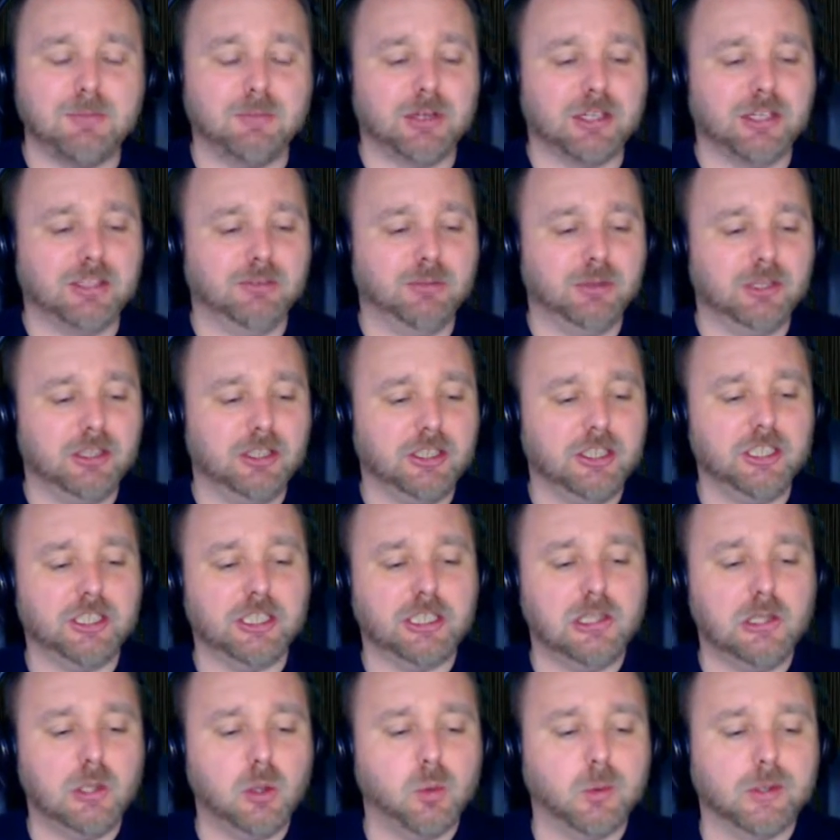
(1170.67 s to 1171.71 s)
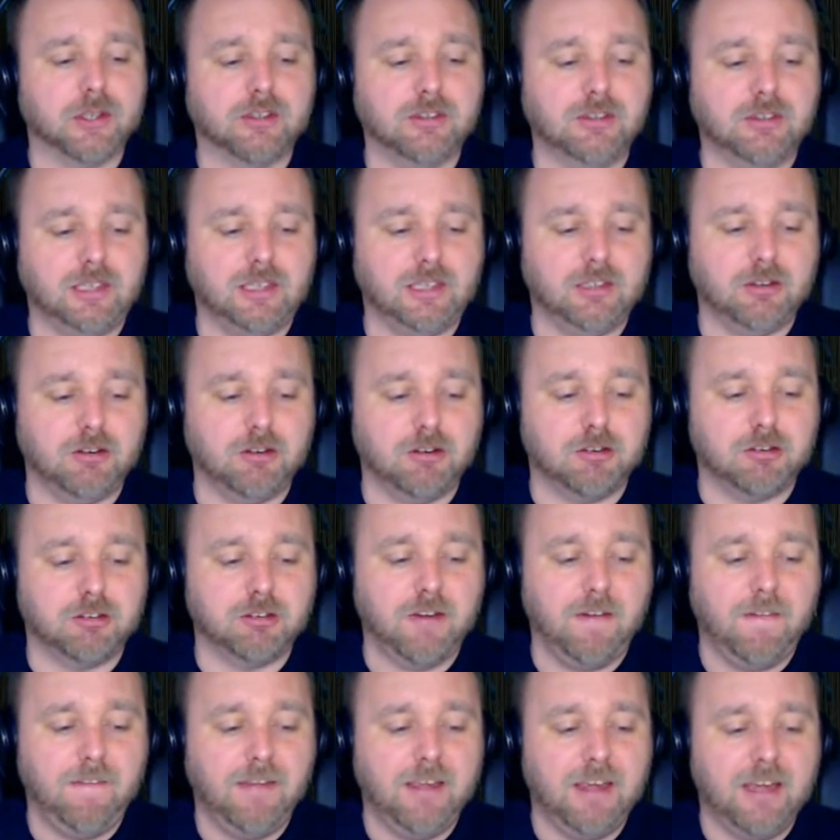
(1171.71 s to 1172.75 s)
When you look at the lower tiers,
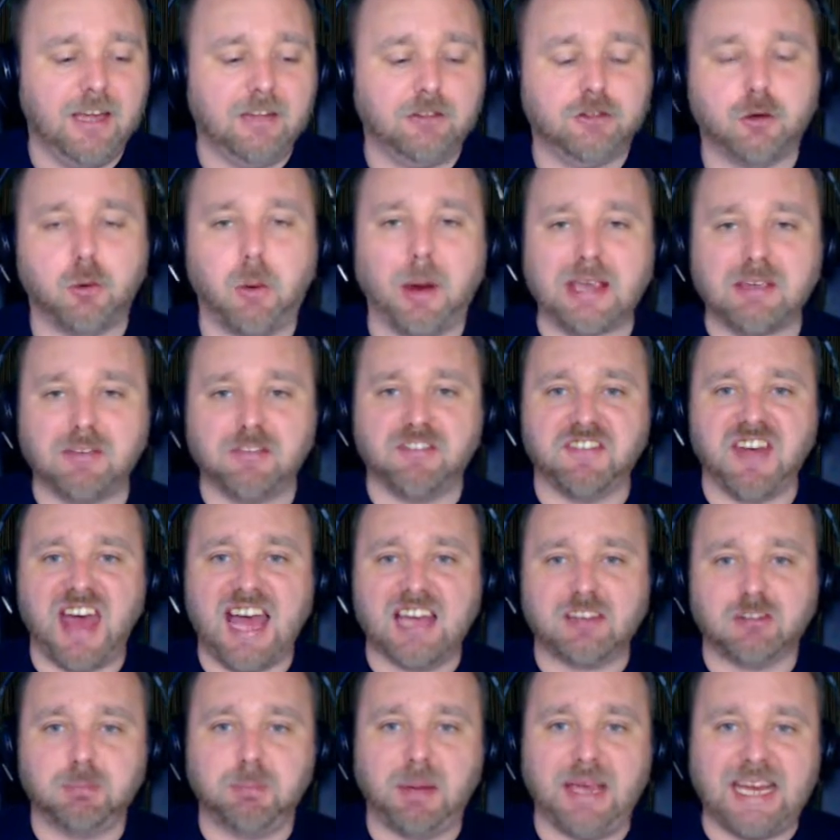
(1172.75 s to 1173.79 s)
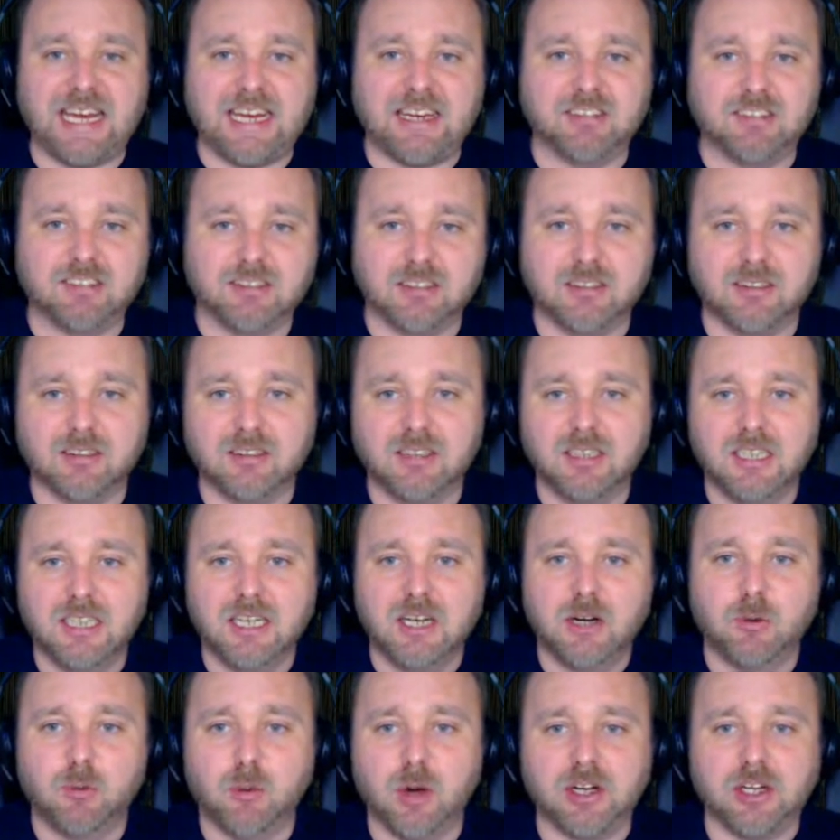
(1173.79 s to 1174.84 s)
it's quite fast paced and
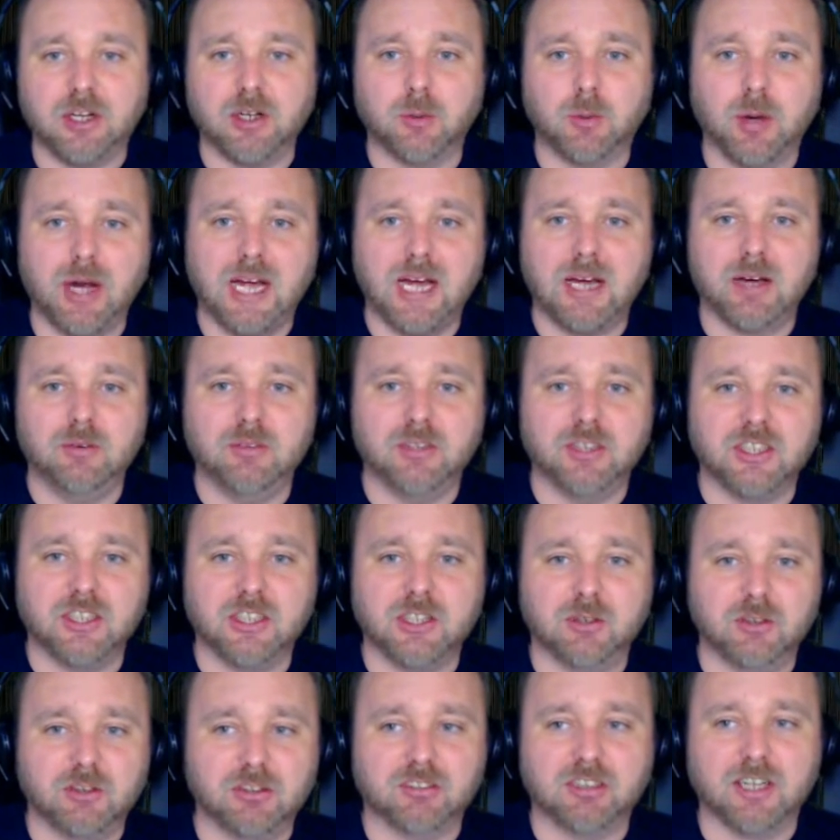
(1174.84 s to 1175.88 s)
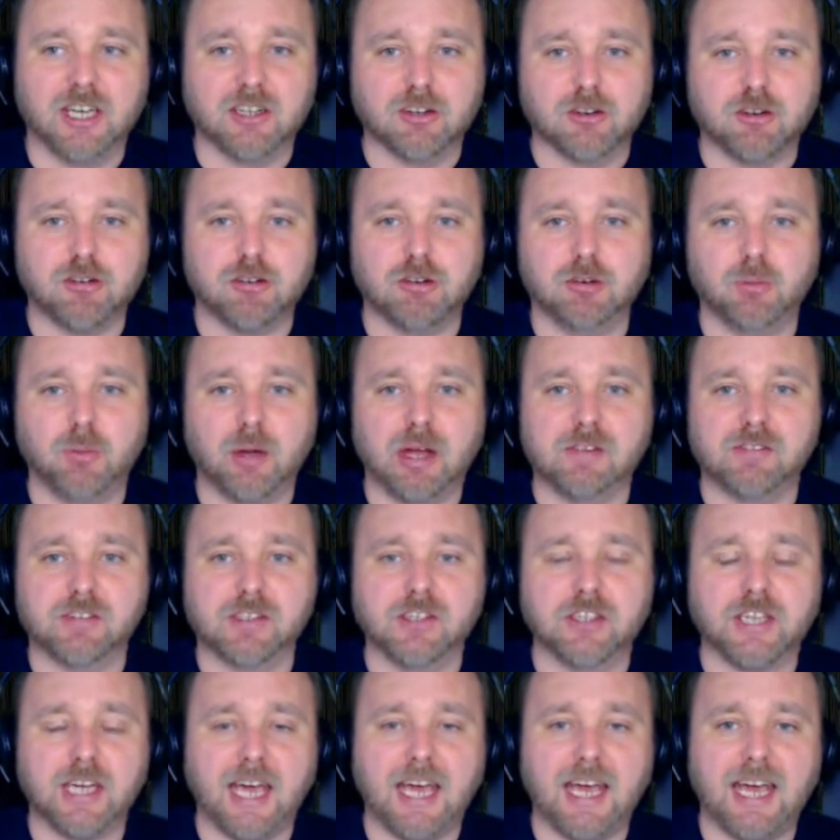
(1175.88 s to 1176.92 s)
running around and just kind of shooting whatever you
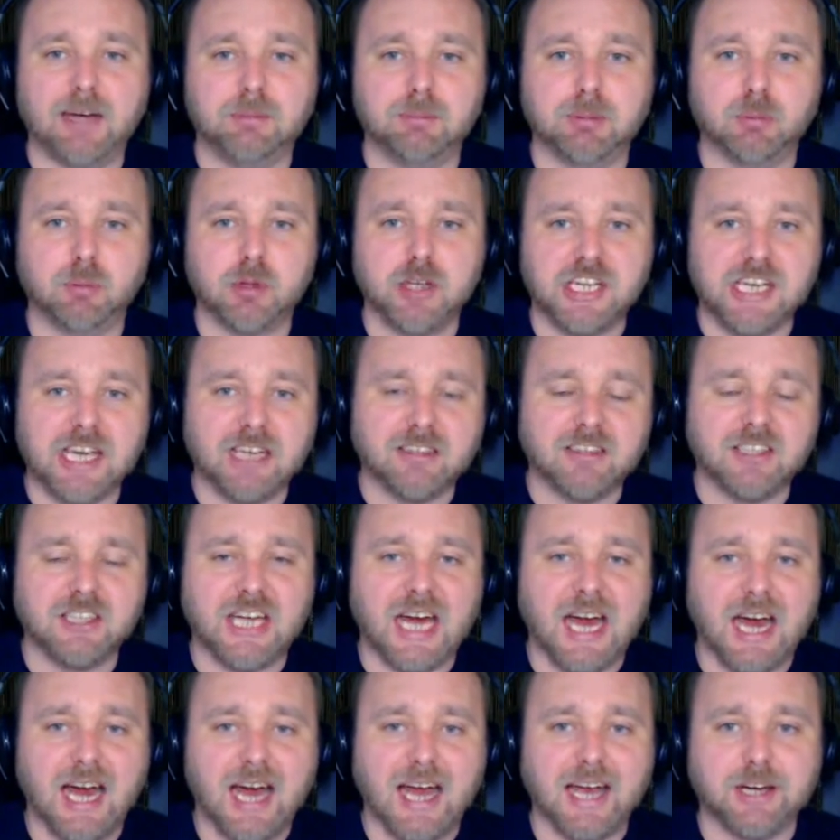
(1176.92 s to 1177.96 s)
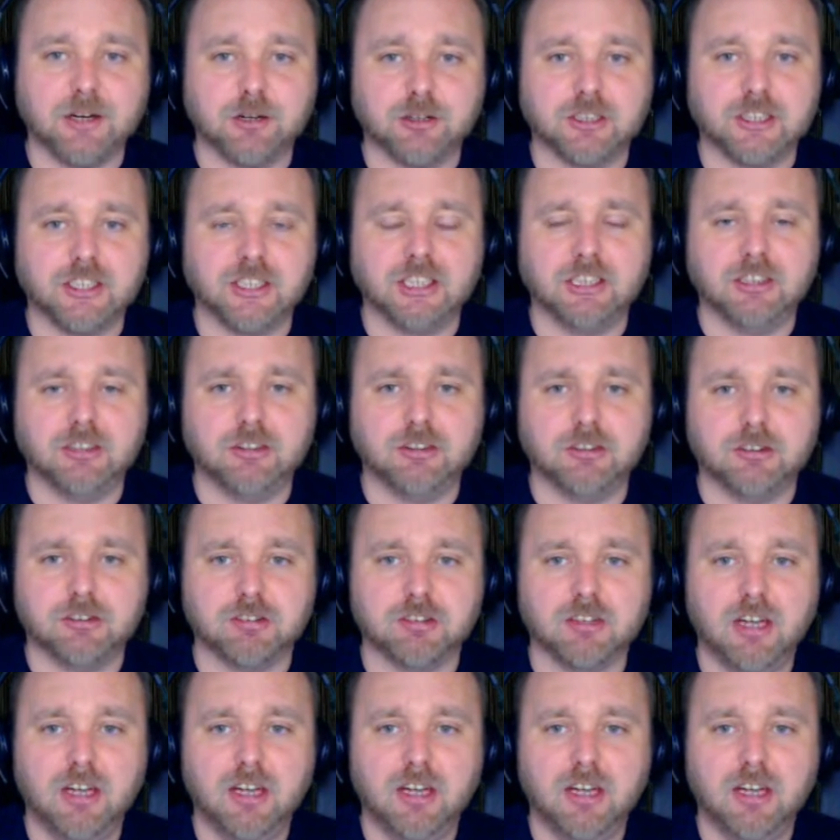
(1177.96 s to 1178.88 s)
can. But when you get to the higher tiers,